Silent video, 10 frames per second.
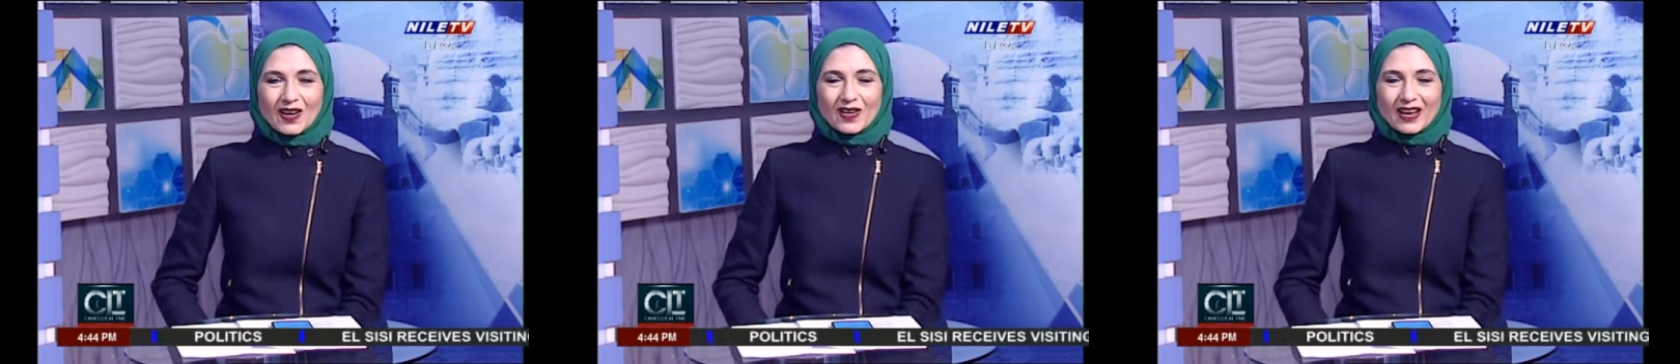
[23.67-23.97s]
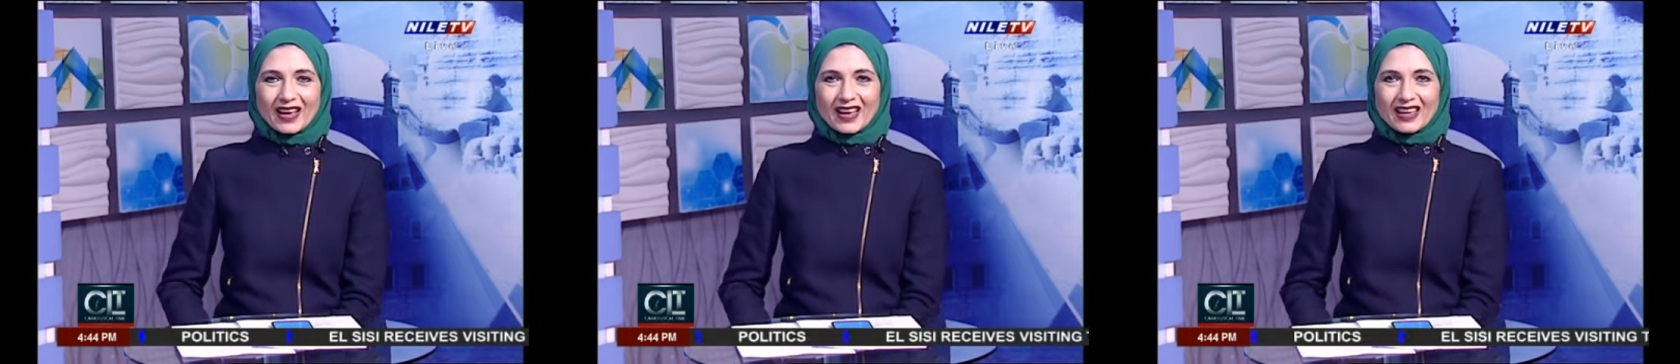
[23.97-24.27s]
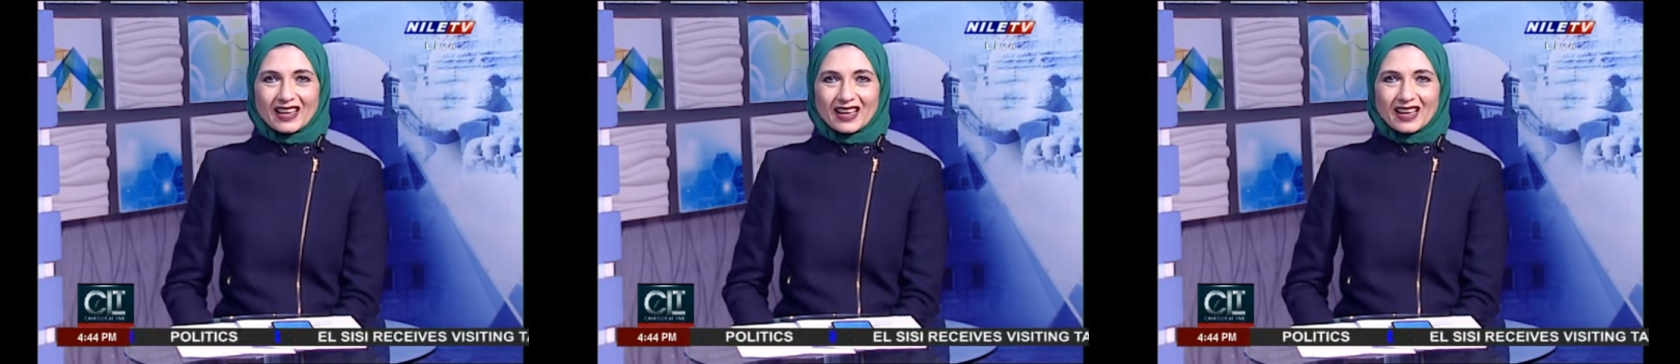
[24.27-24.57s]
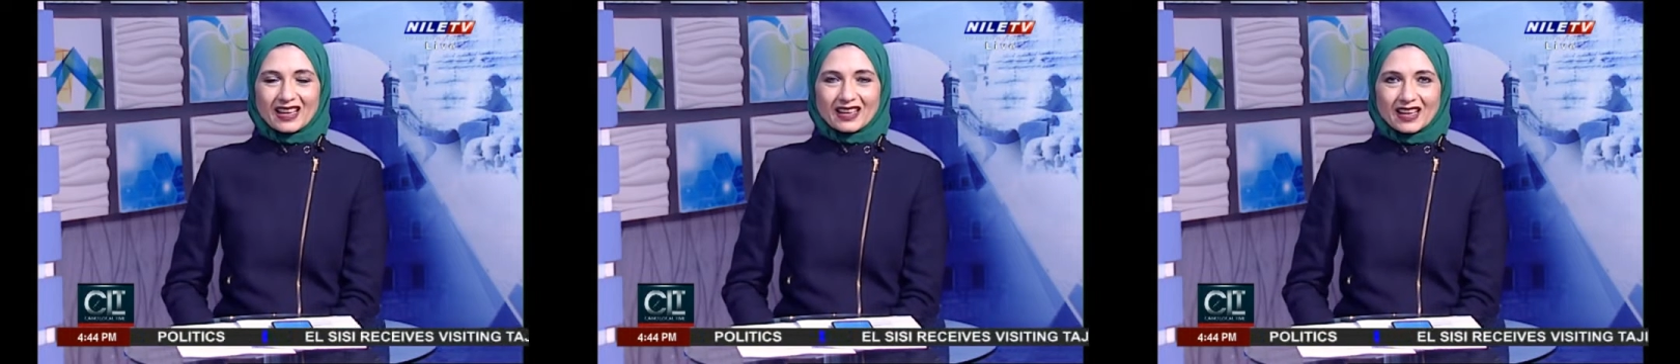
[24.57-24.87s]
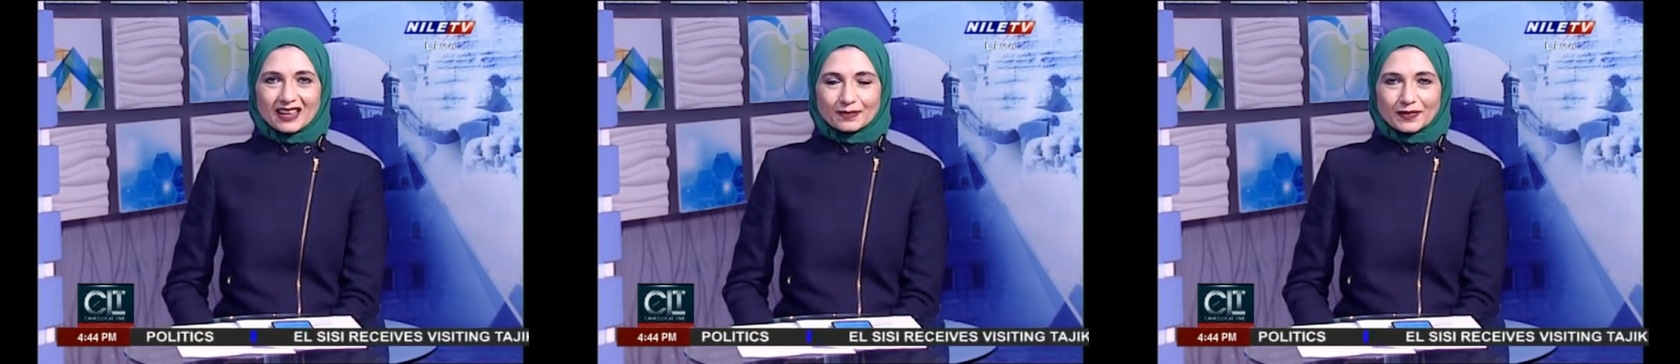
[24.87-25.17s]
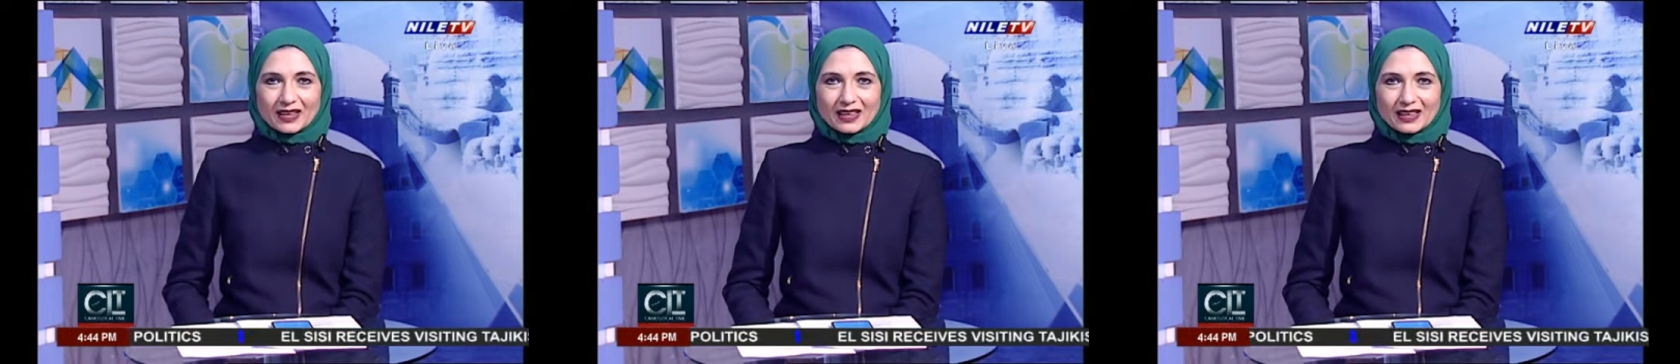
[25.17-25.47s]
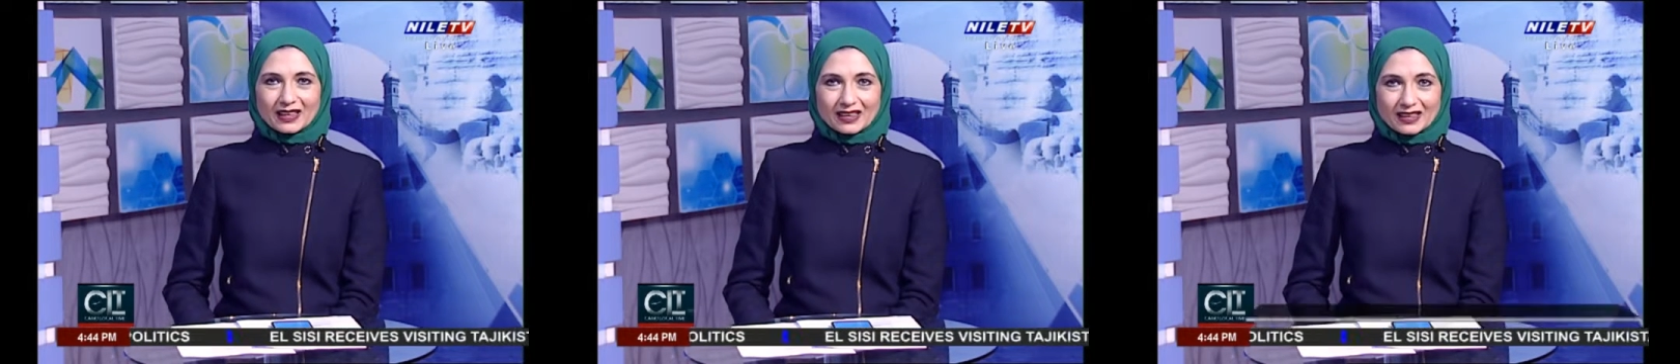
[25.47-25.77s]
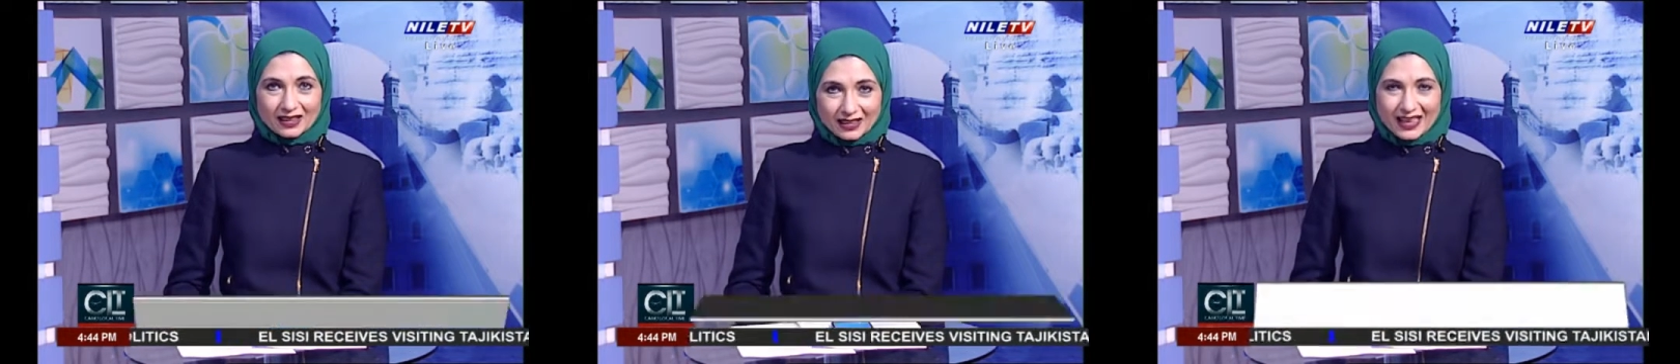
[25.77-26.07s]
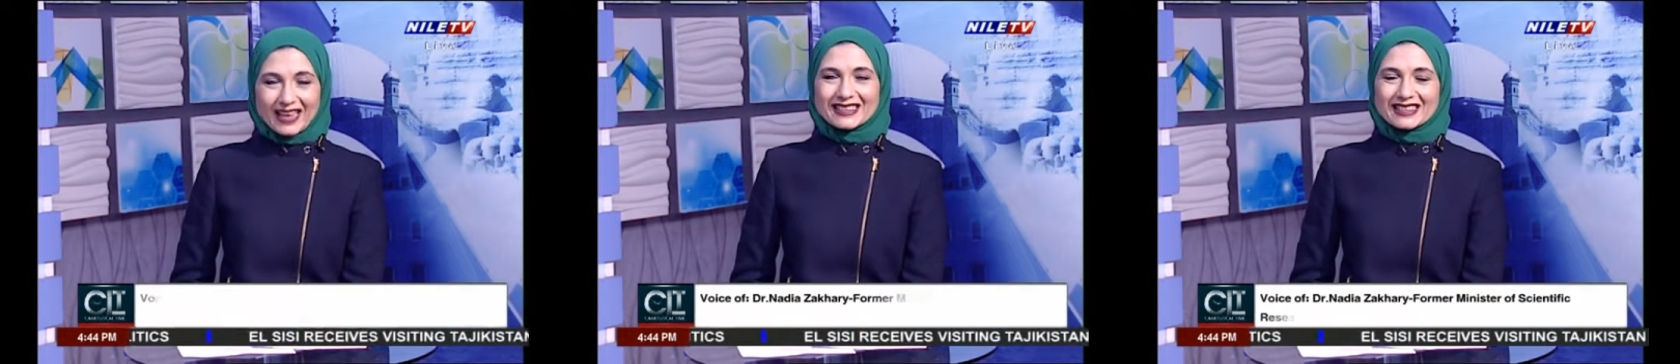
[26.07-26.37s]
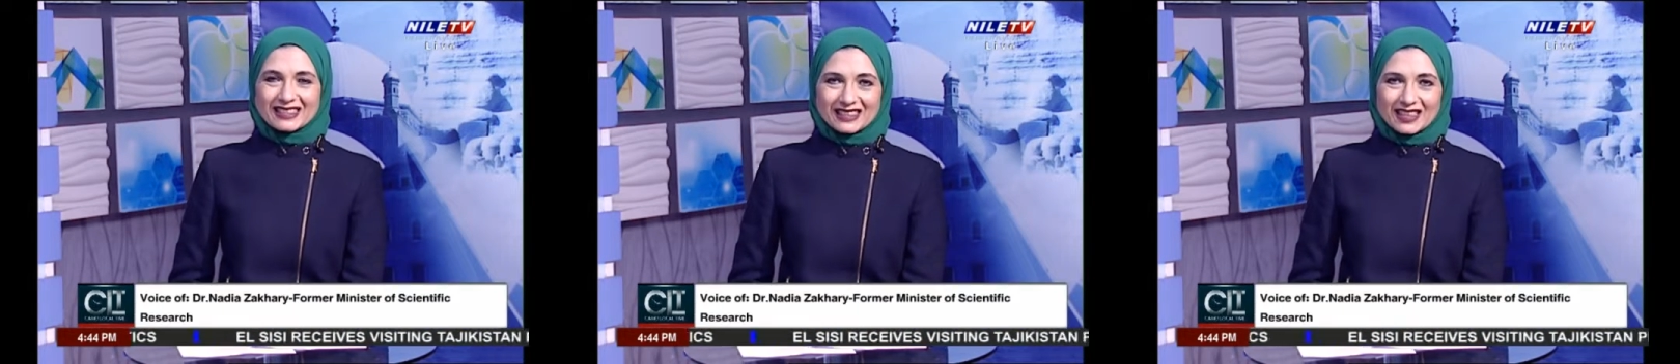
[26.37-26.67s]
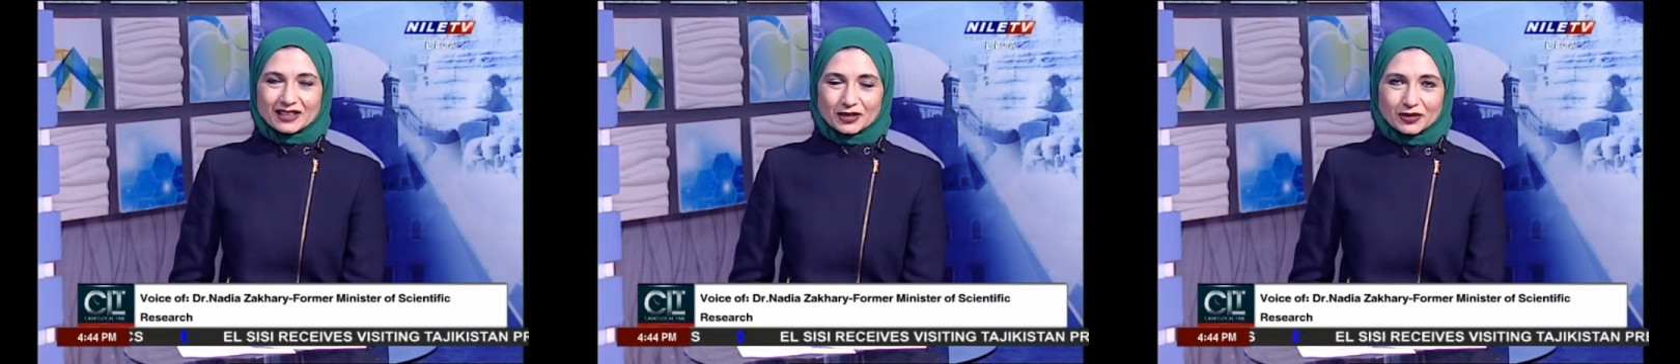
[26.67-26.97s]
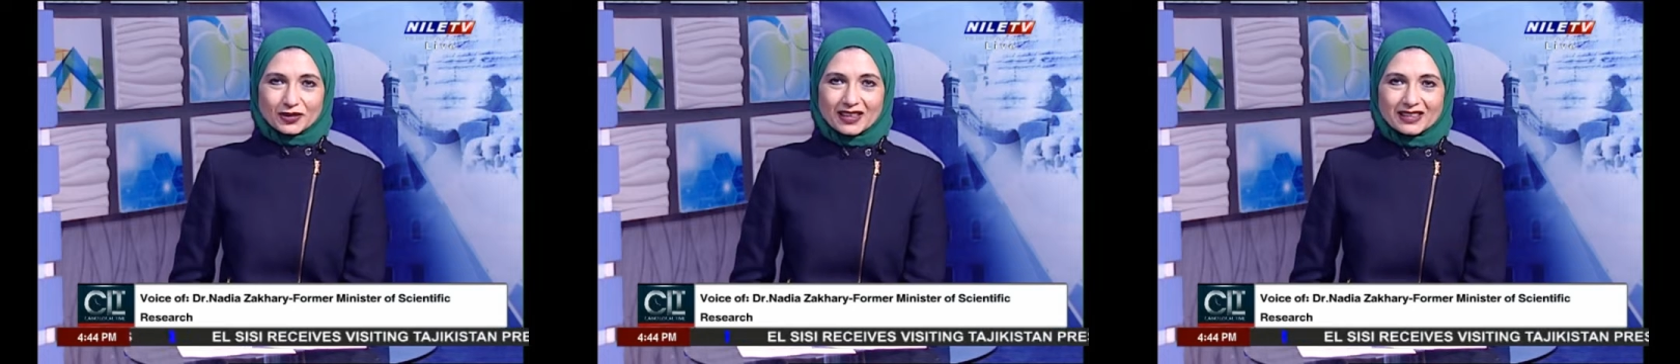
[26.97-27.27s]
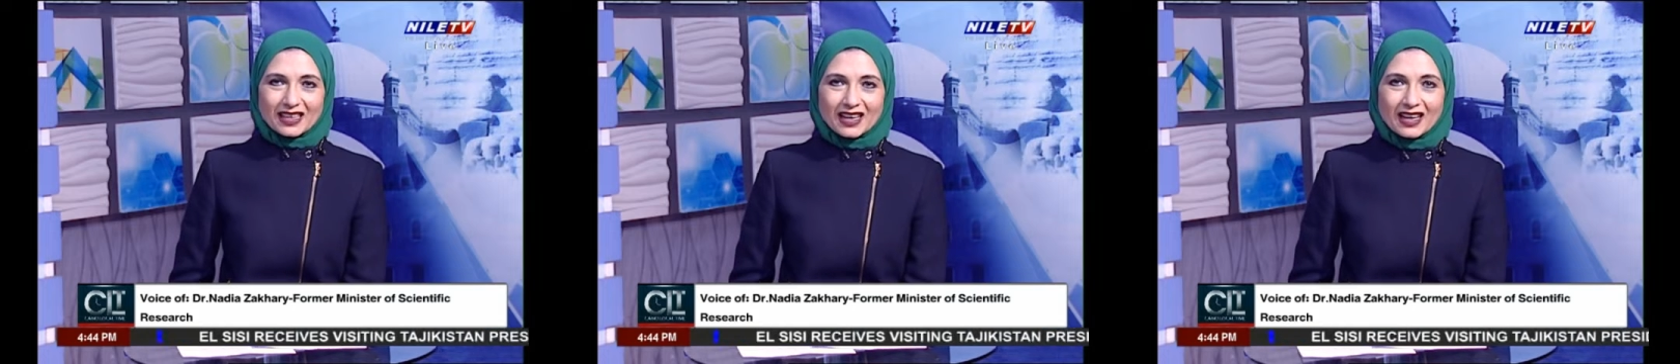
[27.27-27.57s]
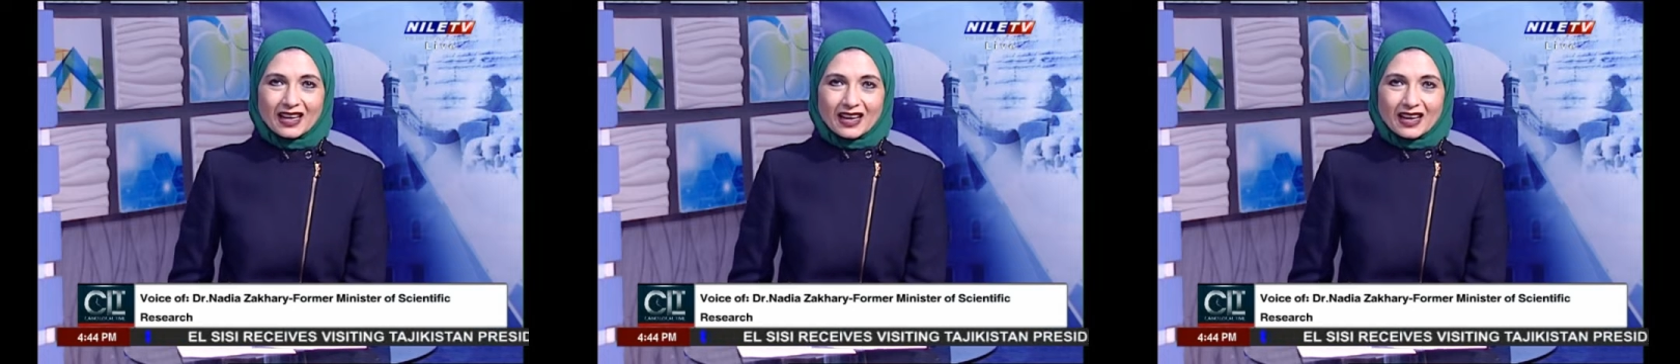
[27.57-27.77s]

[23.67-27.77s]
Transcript: Okay. Uh, this is good, yes. Yes, yes, Dr. Nadia.